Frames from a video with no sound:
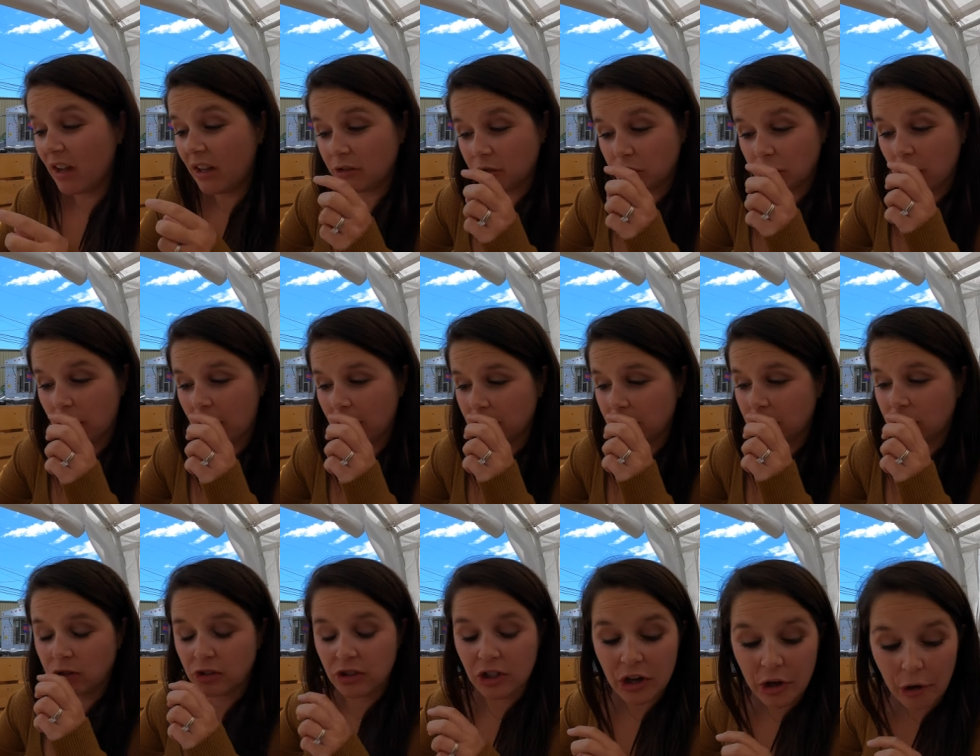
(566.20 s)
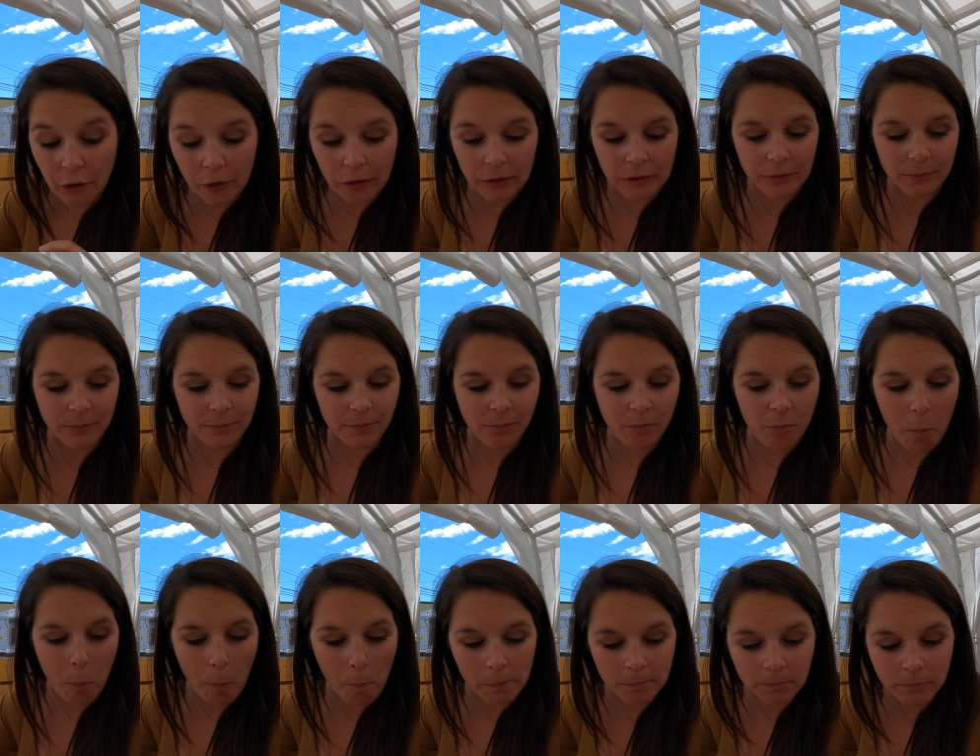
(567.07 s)
That sauce is killer.
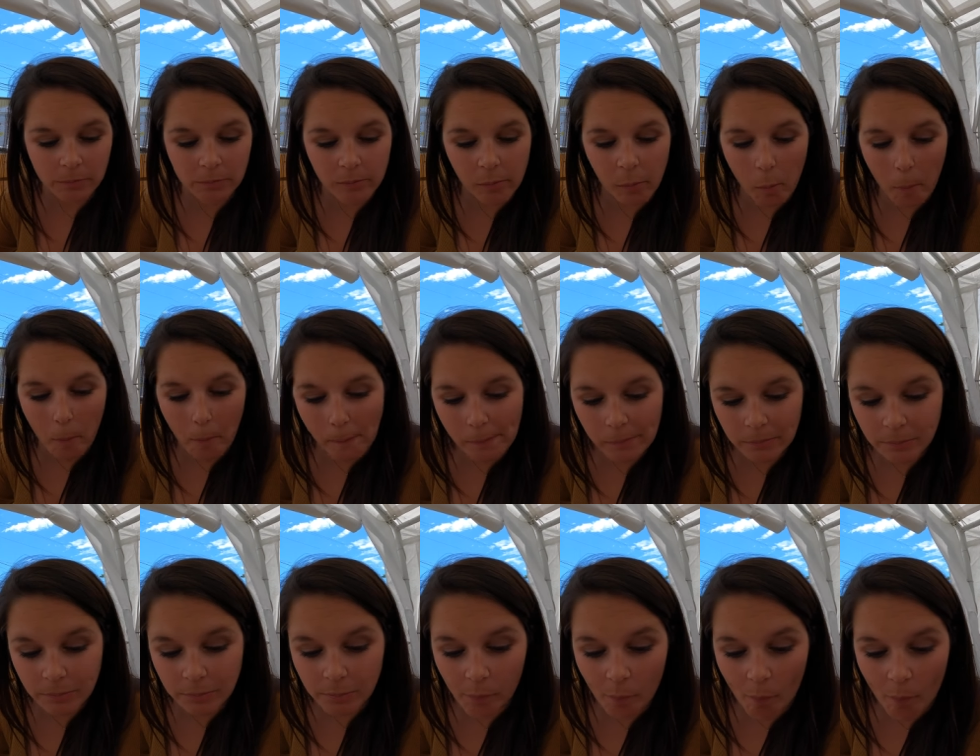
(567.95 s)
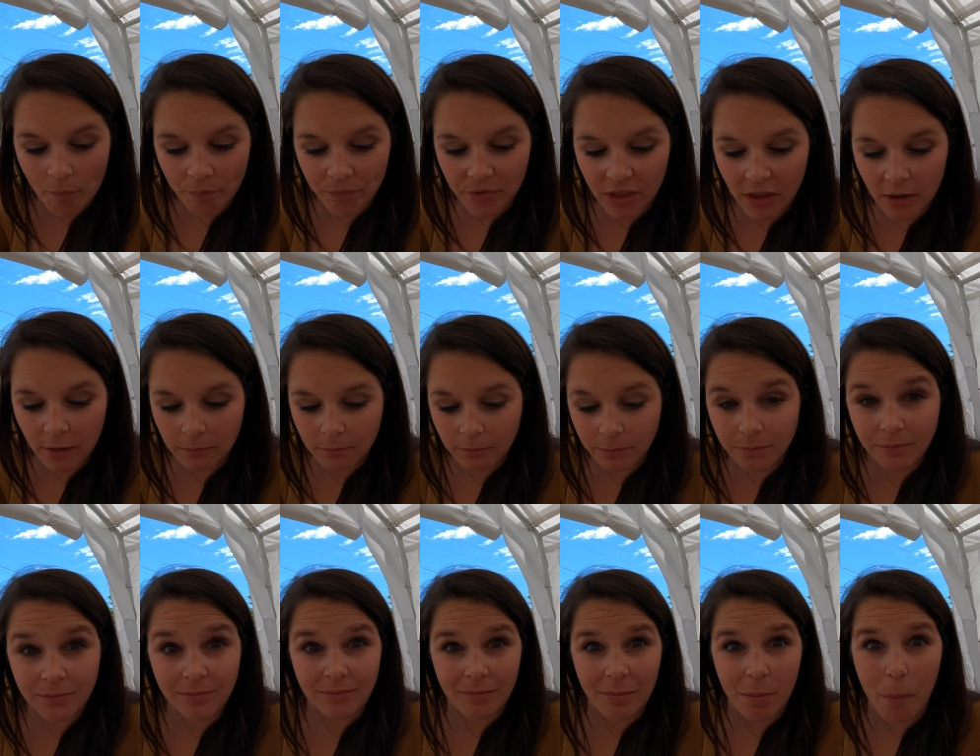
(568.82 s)
Mmm.
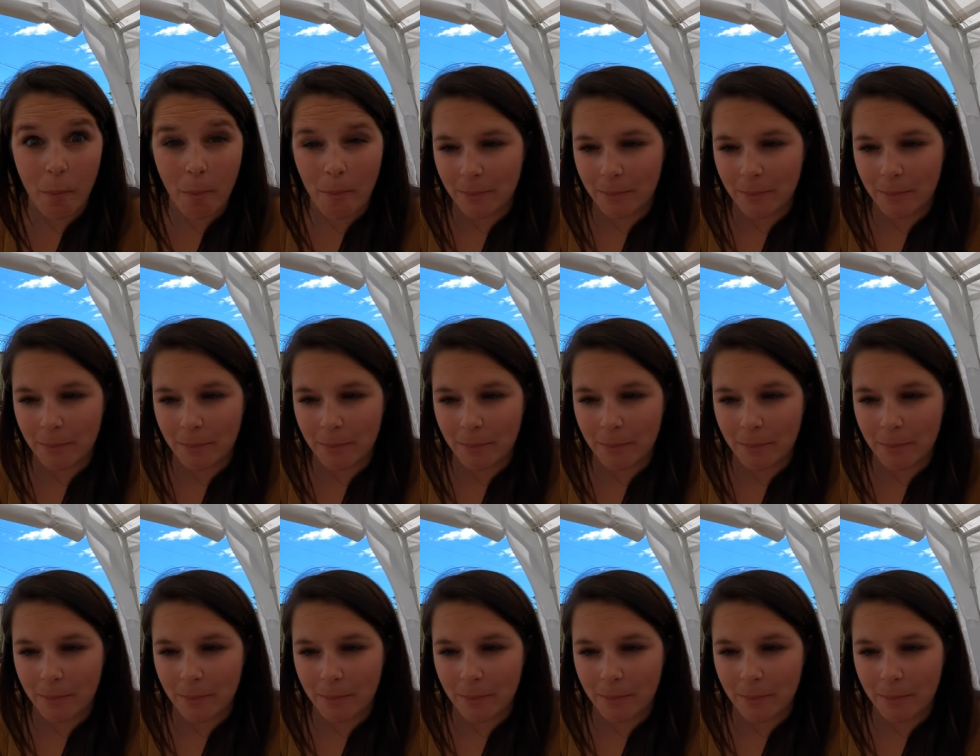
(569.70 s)
Mm, mm,